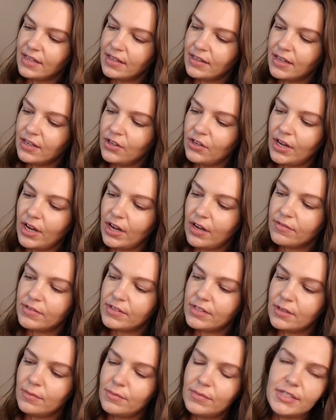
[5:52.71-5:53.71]
and then you have
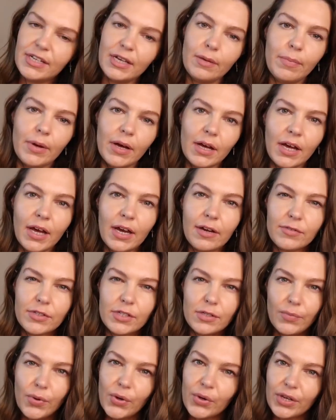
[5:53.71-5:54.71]
some deeper kind of
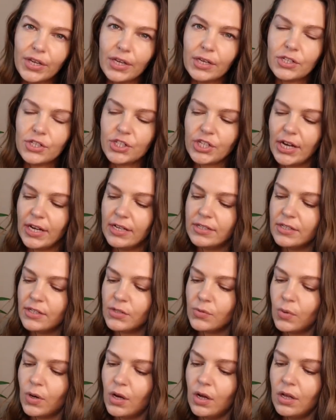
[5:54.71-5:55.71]
smokier shades
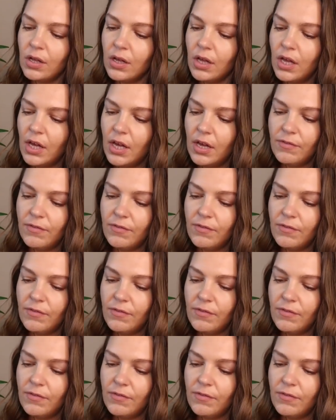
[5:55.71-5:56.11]
as well,